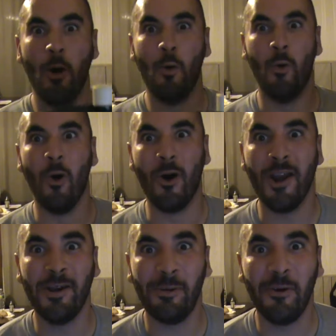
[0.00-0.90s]

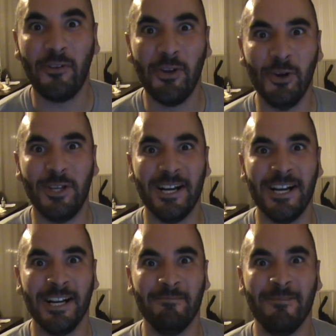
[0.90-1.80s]
Warrior review
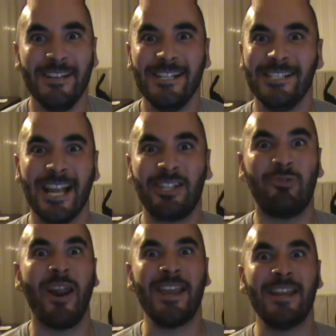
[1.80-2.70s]
time. That's
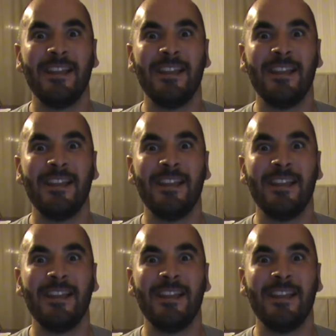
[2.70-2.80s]
right.